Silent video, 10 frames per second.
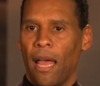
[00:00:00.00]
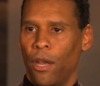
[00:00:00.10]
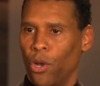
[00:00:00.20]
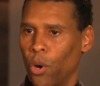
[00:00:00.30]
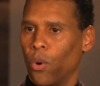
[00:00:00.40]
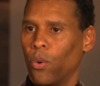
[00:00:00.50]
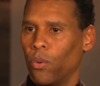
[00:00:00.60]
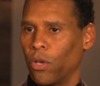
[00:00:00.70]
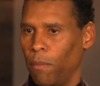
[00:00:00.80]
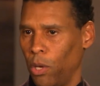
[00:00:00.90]

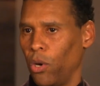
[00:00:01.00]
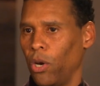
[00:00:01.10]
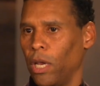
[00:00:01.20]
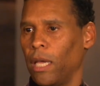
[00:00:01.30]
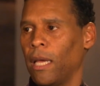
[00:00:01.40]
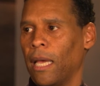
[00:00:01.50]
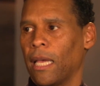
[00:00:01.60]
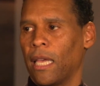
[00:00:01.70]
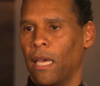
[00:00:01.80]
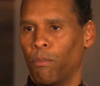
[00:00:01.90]
No community
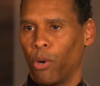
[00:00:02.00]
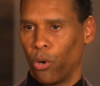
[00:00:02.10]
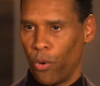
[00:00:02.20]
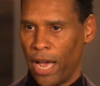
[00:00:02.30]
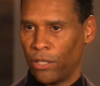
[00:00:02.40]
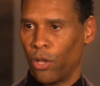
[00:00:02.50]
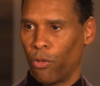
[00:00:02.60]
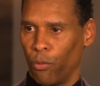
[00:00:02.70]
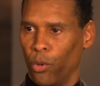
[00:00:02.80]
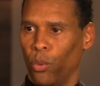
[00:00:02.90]
can progress
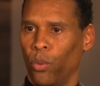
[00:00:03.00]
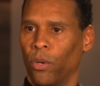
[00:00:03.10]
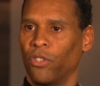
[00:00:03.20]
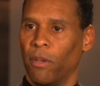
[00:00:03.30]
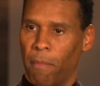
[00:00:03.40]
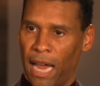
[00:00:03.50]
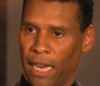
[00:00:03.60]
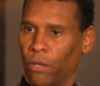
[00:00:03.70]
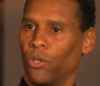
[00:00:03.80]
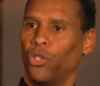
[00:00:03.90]
through
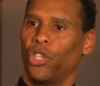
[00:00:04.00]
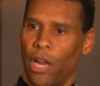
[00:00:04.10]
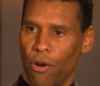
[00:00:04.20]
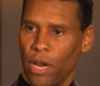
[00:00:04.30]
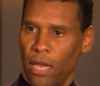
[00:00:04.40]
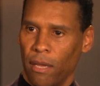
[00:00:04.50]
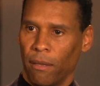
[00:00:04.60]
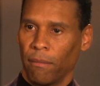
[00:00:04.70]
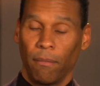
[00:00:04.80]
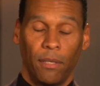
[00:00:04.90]
somebody else's charity.
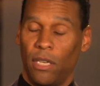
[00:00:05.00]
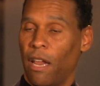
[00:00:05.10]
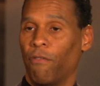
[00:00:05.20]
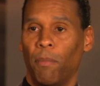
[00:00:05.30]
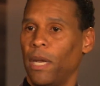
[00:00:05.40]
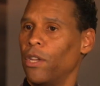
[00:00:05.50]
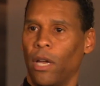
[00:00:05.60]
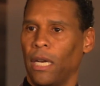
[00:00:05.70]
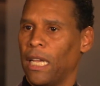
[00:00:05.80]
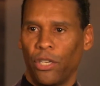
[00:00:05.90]
It's never been
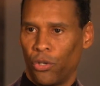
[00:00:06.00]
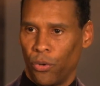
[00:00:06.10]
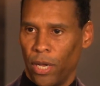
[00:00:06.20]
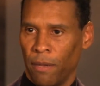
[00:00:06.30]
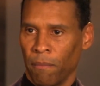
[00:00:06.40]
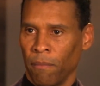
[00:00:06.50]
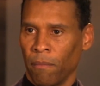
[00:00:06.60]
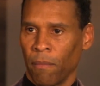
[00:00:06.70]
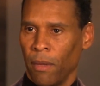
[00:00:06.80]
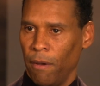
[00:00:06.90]
done in history.
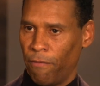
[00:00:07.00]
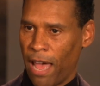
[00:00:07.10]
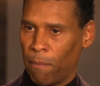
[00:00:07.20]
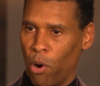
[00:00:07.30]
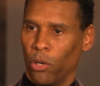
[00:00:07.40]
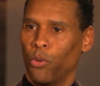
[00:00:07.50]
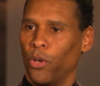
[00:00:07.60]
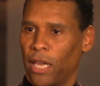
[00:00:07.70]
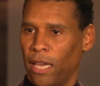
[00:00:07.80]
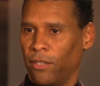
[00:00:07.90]
In fact, Martin
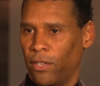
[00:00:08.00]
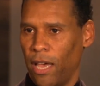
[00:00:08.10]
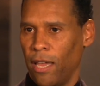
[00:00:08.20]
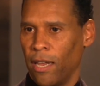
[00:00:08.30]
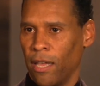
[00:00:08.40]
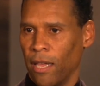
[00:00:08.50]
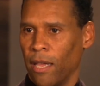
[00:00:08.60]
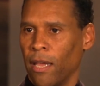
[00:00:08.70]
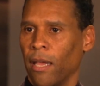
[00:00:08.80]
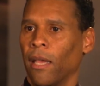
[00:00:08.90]
Luther King said,
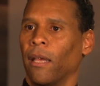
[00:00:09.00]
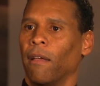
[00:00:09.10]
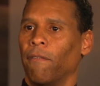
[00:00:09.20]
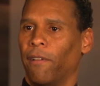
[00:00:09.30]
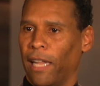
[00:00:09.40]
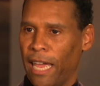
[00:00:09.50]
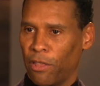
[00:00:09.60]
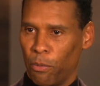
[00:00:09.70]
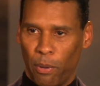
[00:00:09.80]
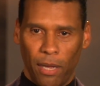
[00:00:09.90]

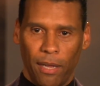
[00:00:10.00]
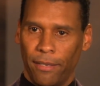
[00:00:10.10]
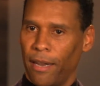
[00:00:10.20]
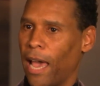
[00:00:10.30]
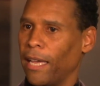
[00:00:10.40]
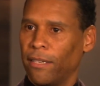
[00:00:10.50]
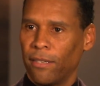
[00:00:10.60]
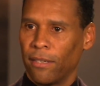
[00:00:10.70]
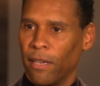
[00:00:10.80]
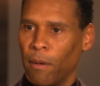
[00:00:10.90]
philanthropy is
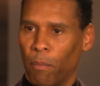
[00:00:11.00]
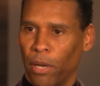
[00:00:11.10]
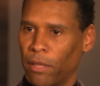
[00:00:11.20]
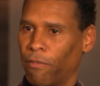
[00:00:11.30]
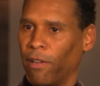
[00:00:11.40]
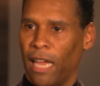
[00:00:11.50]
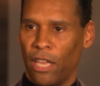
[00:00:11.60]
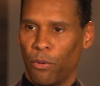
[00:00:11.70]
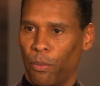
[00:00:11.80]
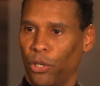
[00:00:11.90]
nice, but the
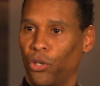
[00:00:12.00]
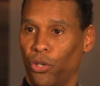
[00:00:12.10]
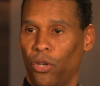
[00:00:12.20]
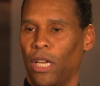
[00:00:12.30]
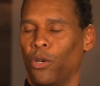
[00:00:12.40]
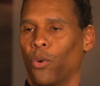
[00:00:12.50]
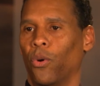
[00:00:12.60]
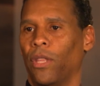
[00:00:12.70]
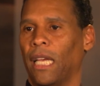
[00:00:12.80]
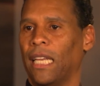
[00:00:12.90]
philanthropist shouldn't
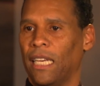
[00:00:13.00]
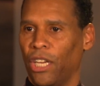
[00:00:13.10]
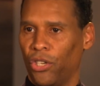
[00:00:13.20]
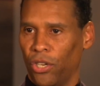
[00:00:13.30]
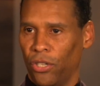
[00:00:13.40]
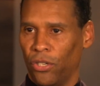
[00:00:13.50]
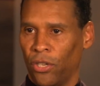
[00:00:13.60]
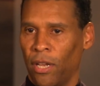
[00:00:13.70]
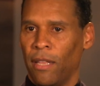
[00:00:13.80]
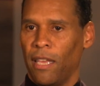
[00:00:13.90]
ignore the
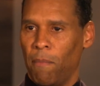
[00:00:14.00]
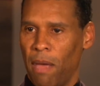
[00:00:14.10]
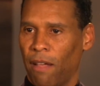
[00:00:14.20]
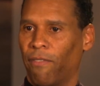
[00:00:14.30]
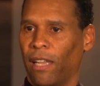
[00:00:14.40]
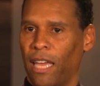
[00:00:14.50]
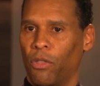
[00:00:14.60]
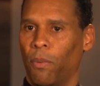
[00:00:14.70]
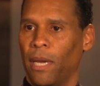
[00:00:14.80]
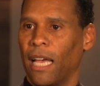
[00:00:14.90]
conditions that make
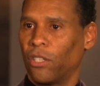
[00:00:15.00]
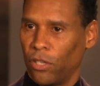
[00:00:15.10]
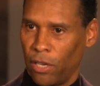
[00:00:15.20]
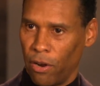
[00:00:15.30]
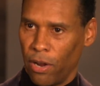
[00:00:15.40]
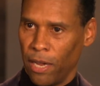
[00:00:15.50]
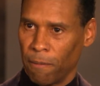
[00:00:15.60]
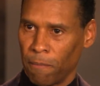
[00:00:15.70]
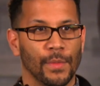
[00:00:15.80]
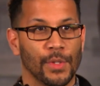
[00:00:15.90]
philanthropy necessary.
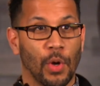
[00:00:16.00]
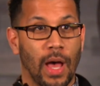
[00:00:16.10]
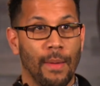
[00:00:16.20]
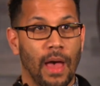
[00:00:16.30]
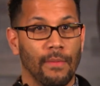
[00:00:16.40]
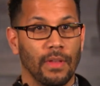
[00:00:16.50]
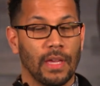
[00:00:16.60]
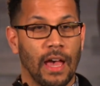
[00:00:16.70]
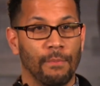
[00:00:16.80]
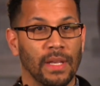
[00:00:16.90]
So
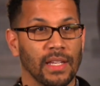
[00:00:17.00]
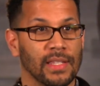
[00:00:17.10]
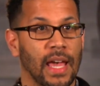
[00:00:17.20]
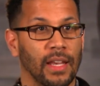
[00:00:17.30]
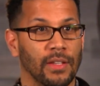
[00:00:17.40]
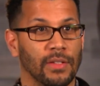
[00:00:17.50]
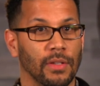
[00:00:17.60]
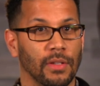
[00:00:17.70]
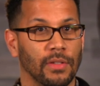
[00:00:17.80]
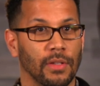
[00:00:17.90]
I've been excited
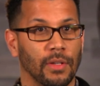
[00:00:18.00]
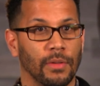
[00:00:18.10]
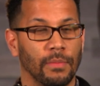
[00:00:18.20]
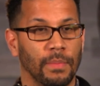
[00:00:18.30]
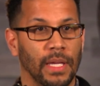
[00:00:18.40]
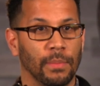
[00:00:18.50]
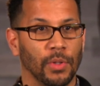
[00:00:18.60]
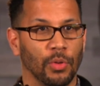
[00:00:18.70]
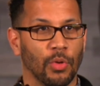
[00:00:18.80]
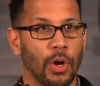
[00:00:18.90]
to be able
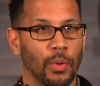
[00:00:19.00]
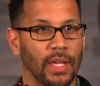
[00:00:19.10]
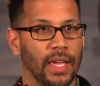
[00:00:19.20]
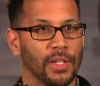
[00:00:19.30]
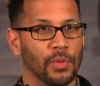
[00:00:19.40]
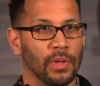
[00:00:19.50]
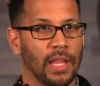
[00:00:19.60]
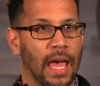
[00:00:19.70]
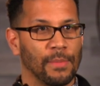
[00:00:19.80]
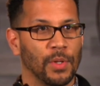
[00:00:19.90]
to grow EX3
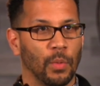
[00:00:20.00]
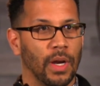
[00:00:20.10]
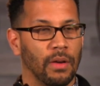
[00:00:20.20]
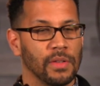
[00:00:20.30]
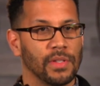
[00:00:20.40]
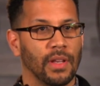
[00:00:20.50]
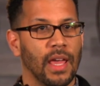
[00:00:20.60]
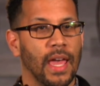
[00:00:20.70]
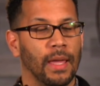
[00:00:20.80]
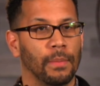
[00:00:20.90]
Labs to where it is
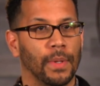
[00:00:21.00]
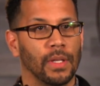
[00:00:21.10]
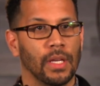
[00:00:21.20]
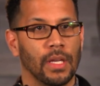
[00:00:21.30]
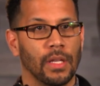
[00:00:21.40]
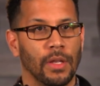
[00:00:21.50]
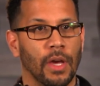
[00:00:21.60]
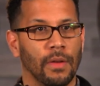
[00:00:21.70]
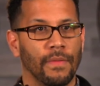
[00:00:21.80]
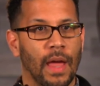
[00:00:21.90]
today, but
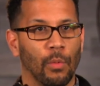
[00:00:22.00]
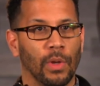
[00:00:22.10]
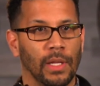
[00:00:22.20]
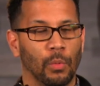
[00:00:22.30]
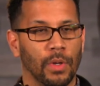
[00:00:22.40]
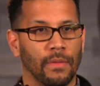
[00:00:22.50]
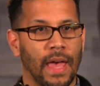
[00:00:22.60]
none of that really would have